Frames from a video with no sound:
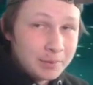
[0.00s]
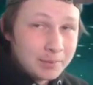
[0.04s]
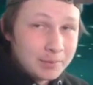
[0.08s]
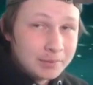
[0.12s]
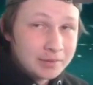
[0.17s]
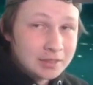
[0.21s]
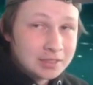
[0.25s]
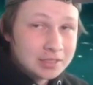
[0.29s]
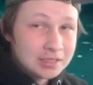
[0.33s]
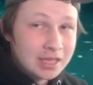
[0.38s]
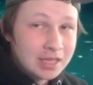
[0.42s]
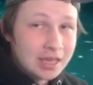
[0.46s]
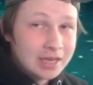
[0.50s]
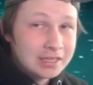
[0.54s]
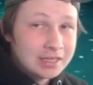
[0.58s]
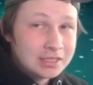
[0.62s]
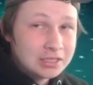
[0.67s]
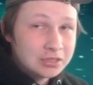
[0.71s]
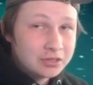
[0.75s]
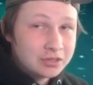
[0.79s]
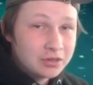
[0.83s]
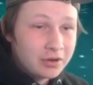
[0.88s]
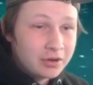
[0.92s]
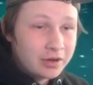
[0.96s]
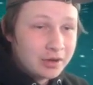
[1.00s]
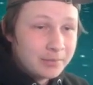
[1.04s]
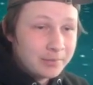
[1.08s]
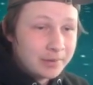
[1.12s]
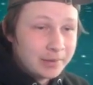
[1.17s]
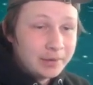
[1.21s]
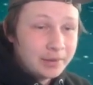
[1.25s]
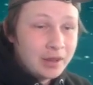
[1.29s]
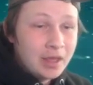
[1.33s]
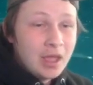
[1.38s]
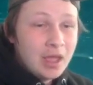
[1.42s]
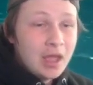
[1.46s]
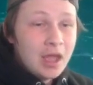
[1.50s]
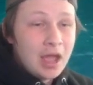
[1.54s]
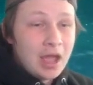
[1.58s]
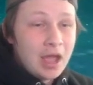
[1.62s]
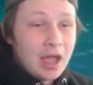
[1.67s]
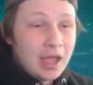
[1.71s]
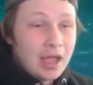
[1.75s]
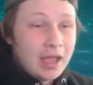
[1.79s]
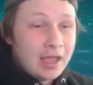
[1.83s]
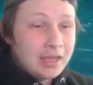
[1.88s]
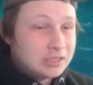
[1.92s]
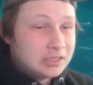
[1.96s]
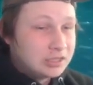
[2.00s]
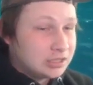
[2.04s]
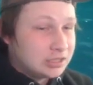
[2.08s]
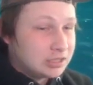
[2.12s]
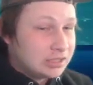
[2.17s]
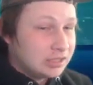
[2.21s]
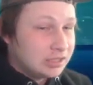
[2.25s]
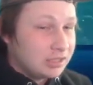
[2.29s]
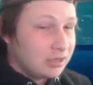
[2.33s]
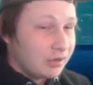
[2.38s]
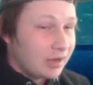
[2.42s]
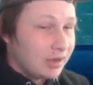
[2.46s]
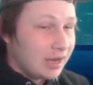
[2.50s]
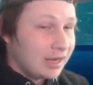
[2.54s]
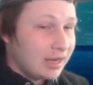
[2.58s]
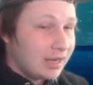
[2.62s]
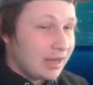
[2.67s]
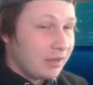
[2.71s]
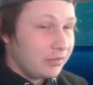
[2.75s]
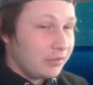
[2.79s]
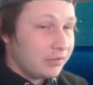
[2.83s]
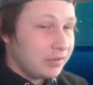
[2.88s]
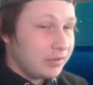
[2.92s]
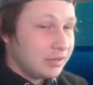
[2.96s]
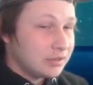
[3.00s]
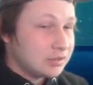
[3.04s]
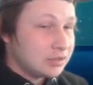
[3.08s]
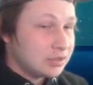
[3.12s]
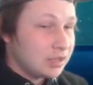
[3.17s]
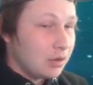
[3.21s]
him in the slightest, you know what I mean? Uh, it just, you know, kind of how things